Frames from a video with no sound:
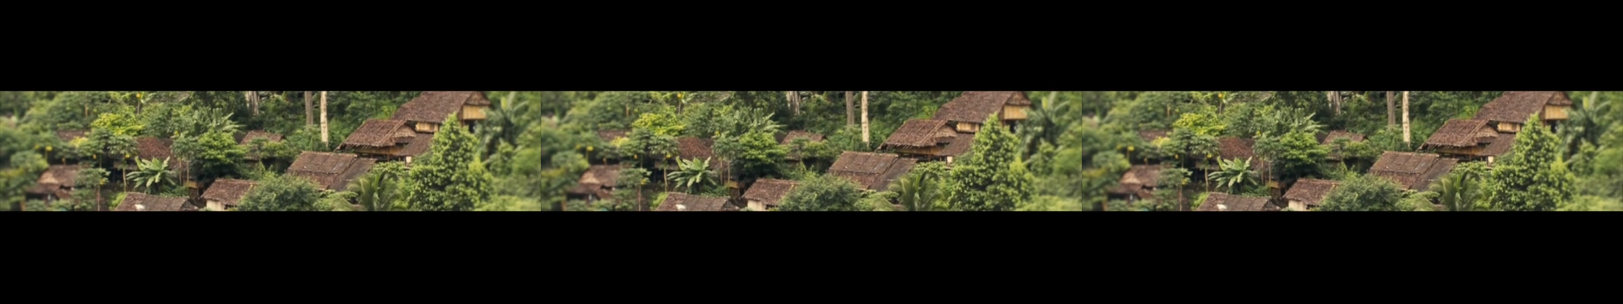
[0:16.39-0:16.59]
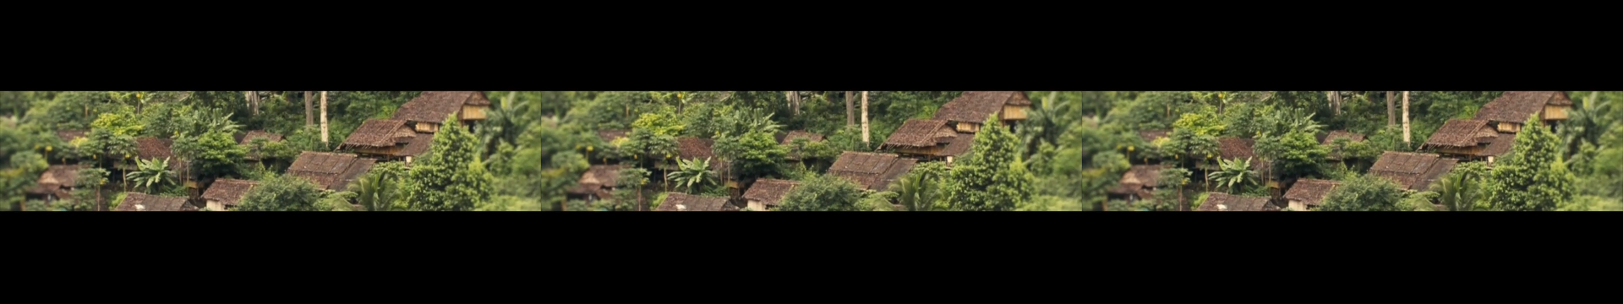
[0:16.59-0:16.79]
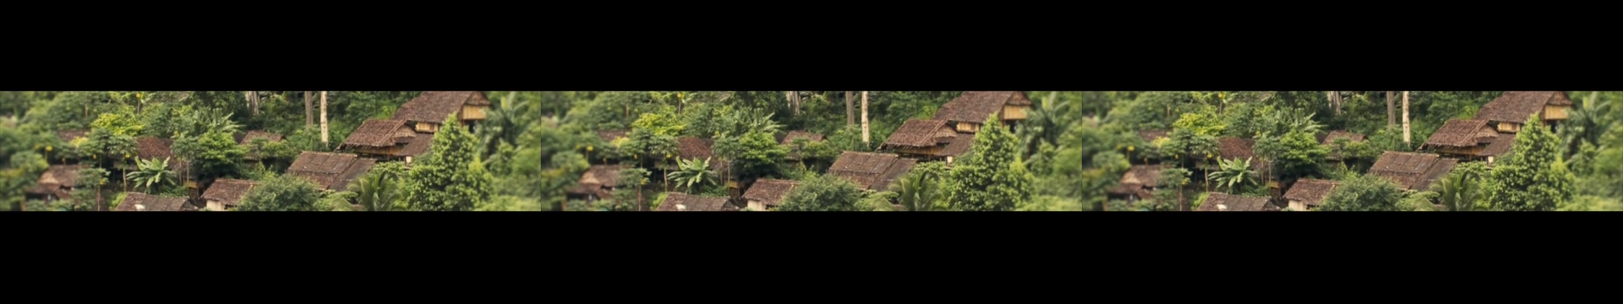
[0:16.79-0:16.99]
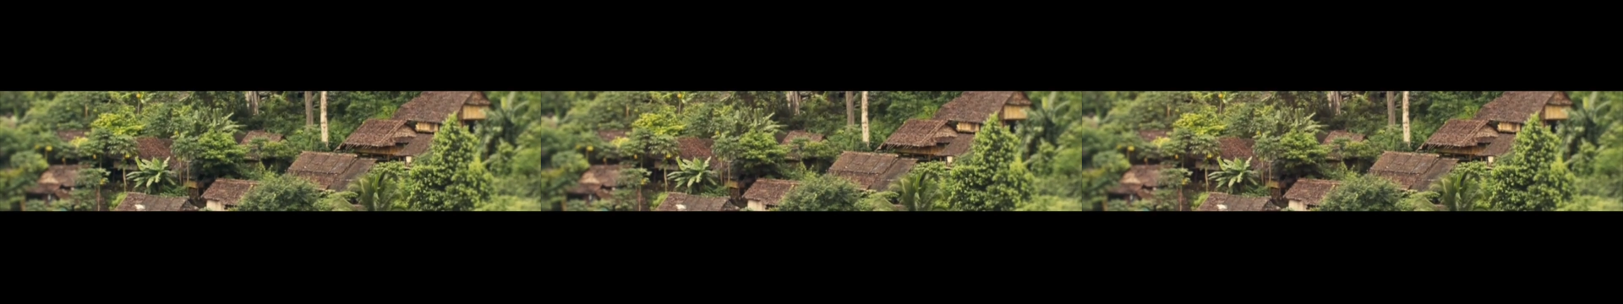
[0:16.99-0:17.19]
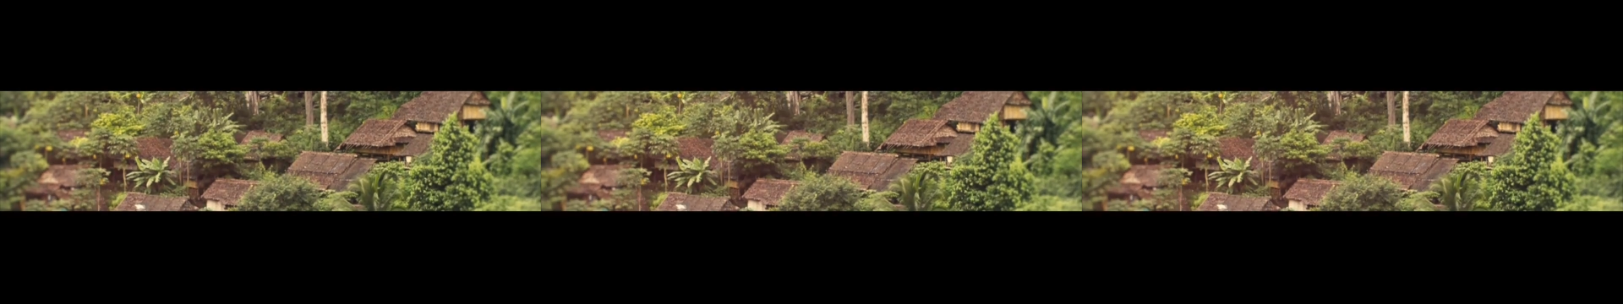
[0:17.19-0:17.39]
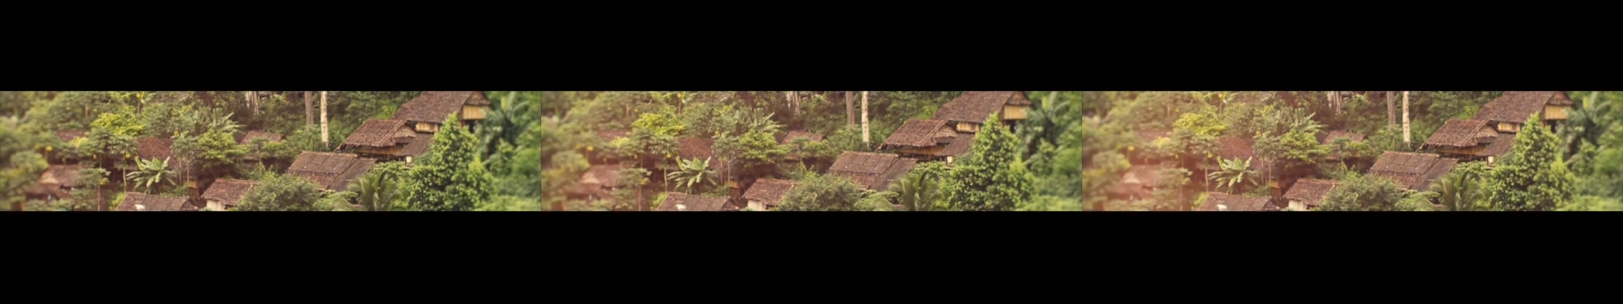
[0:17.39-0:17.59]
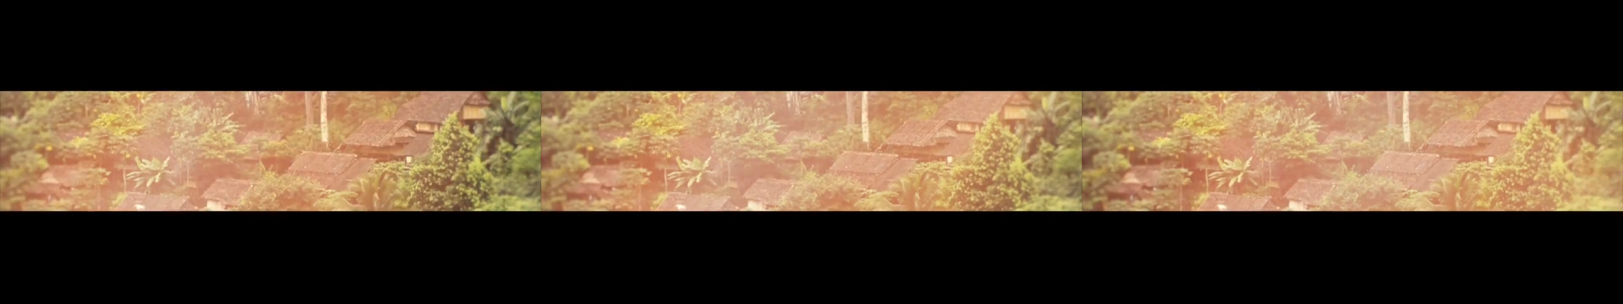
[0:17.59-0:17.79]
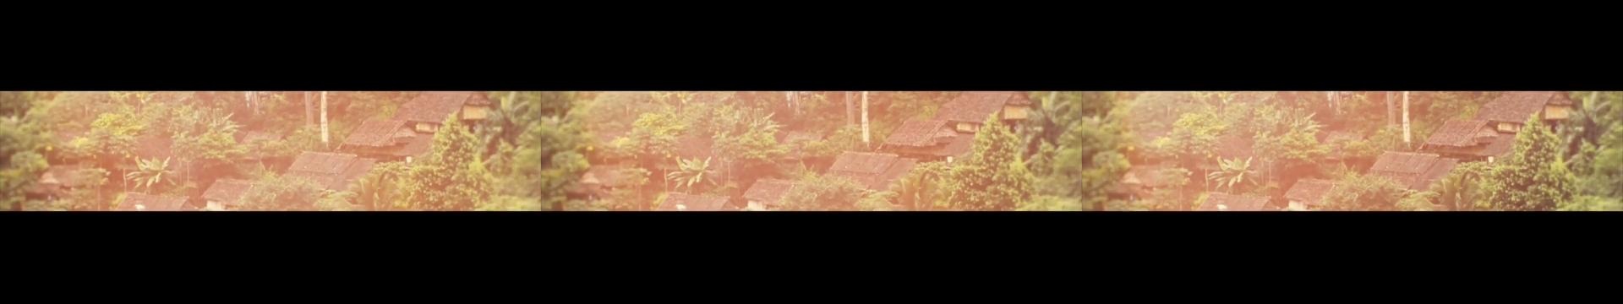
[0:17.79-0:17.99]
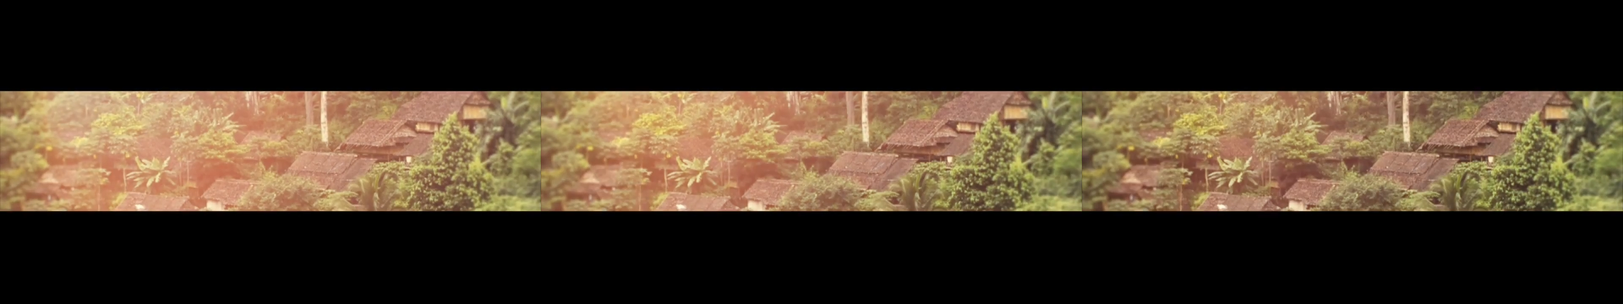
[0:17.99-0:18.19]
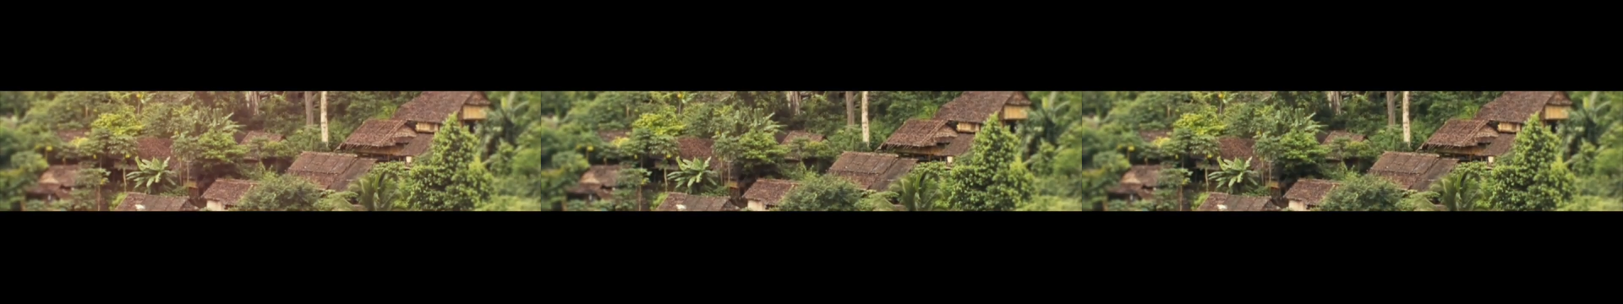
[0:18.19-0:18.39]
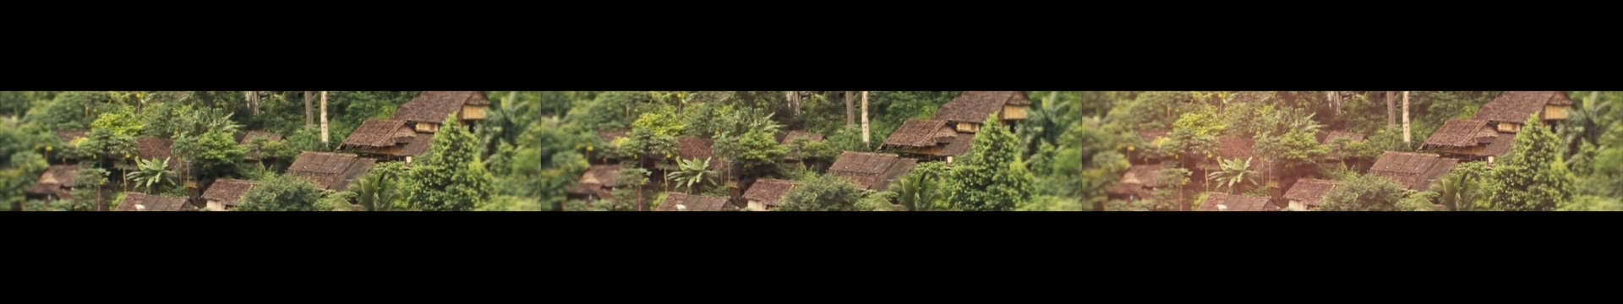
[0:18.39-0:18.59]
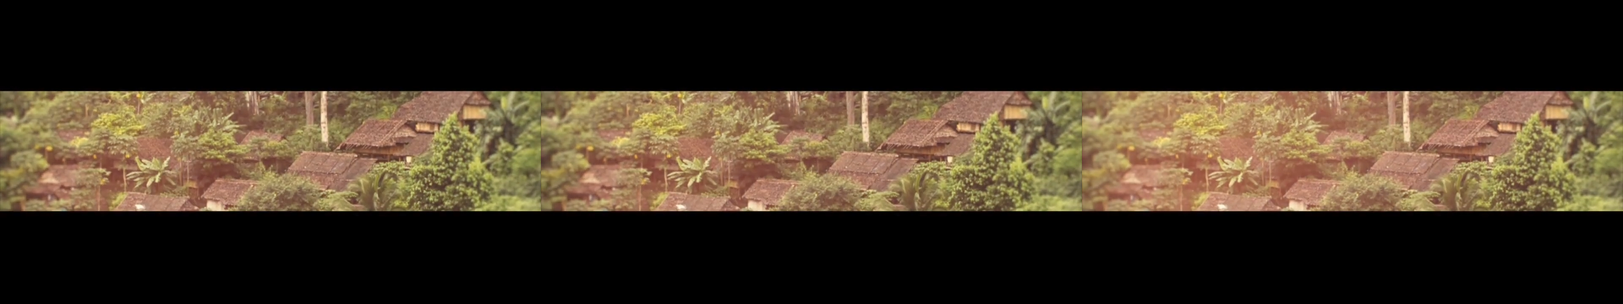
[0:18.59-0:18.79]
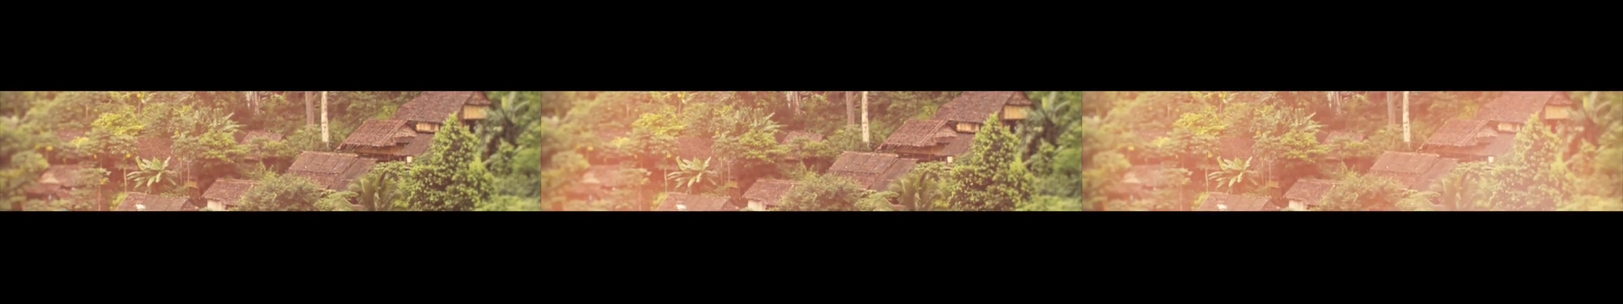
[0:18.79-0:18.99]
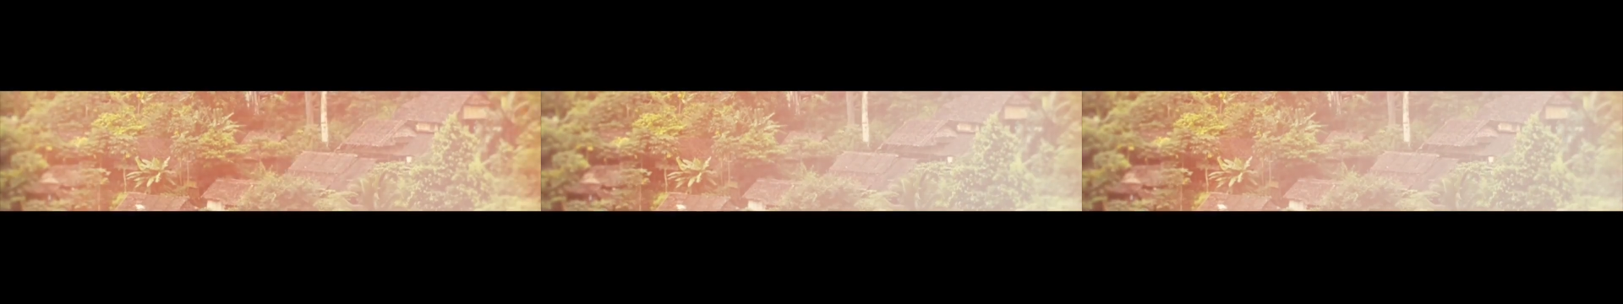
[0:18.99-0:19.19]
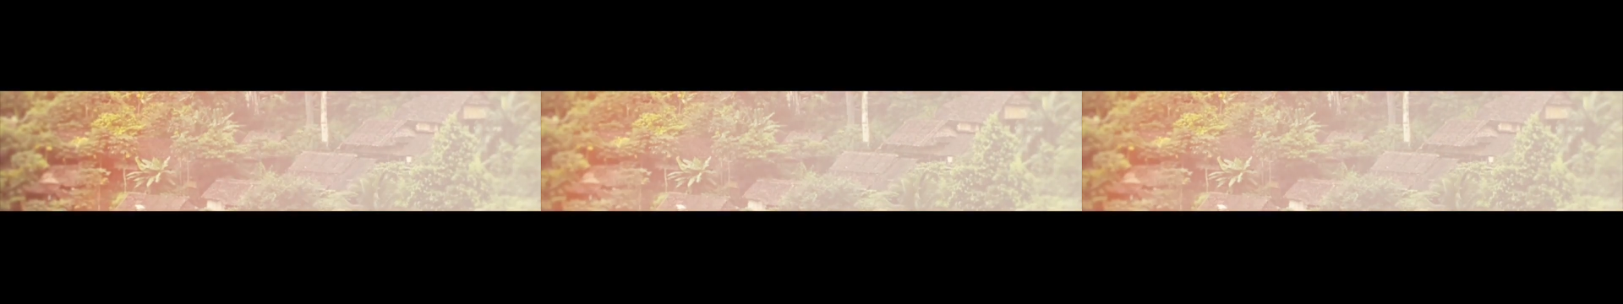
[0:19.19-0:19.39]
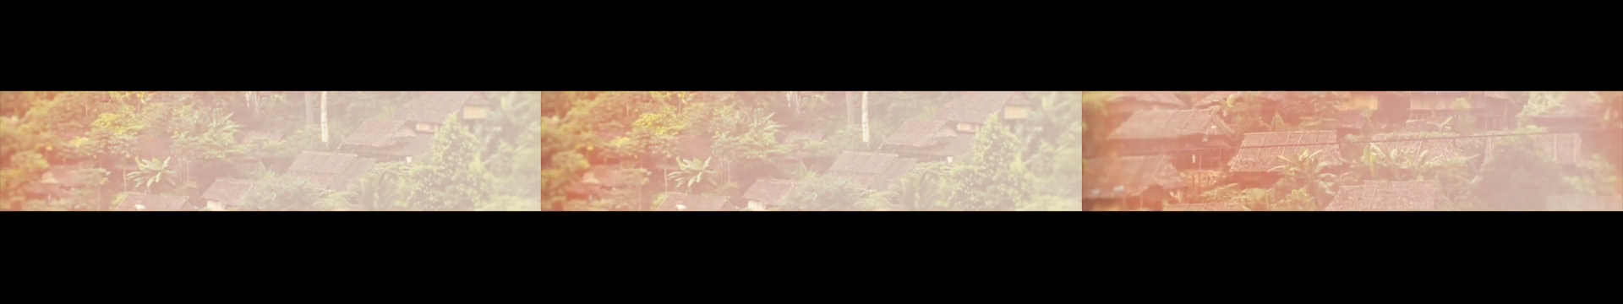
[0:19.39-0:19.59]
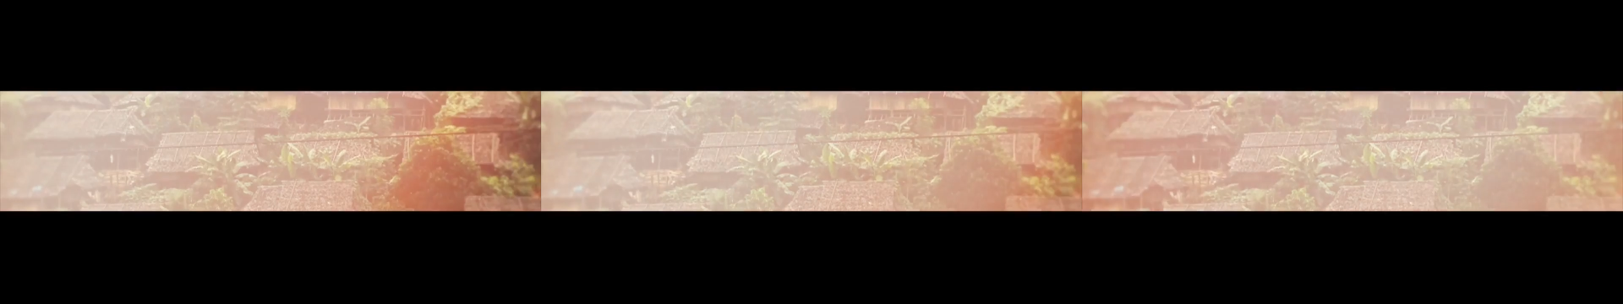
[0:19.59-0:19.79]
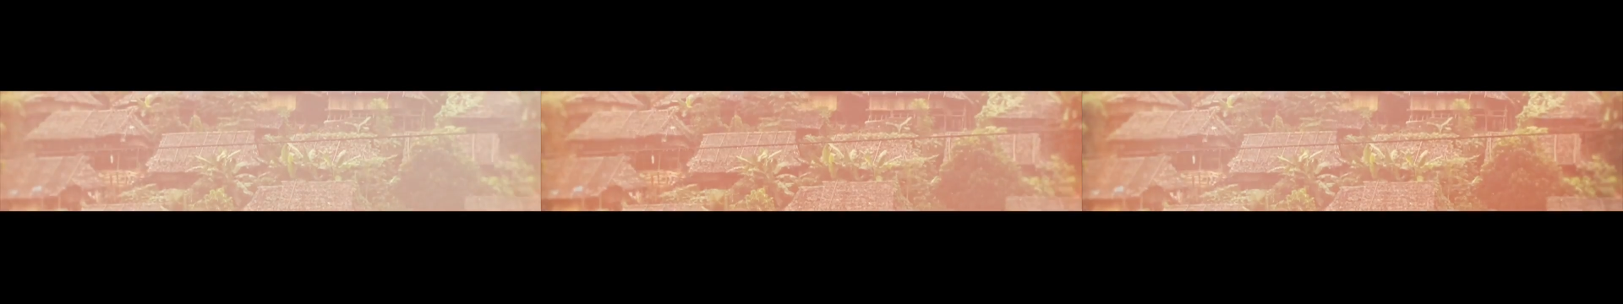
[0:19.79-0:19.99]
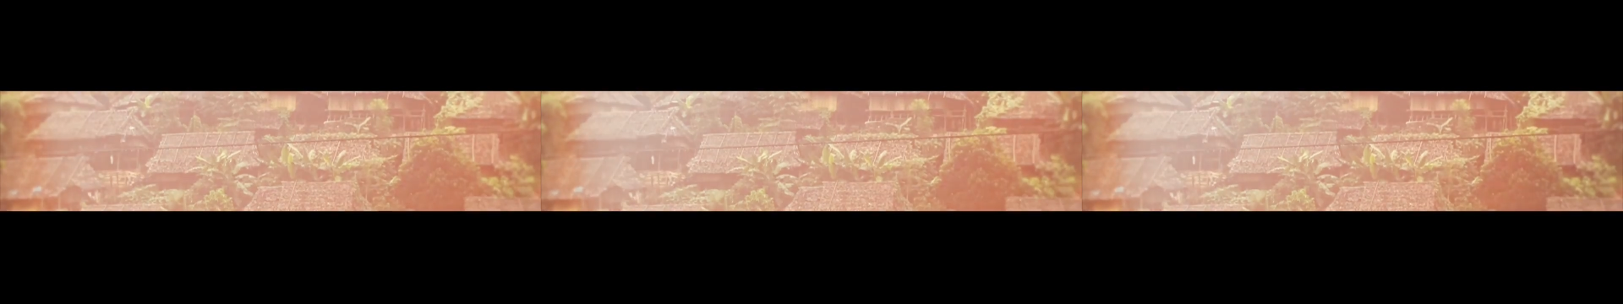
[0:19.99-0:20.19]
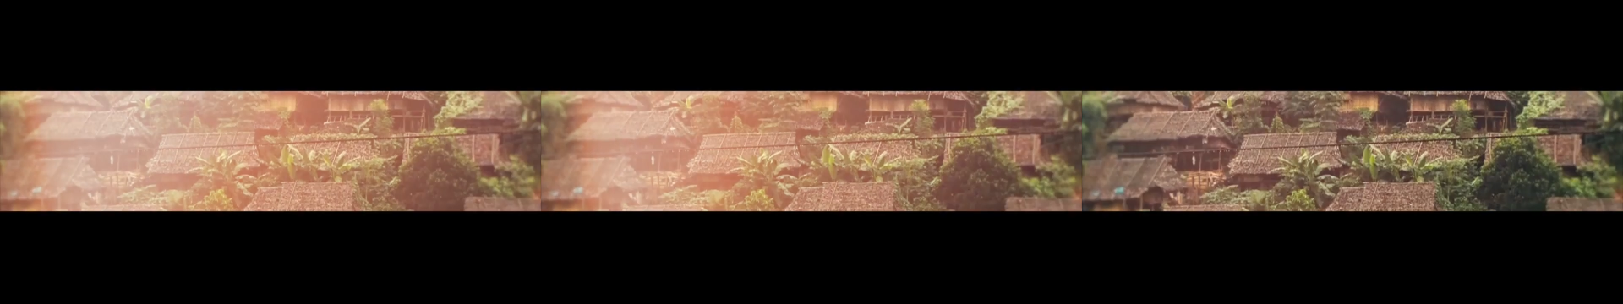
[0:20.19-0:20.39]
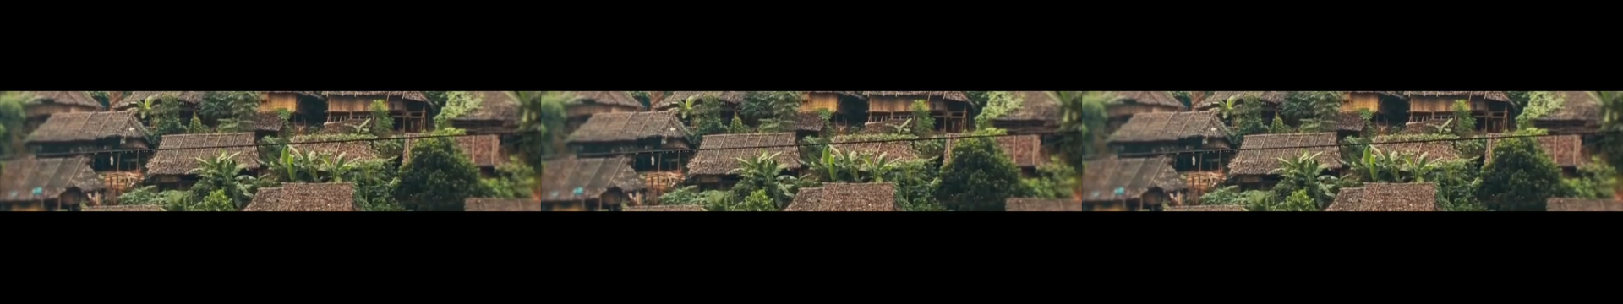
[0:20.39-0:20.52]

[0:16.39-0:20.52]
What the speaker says: [unreadable: no face in view]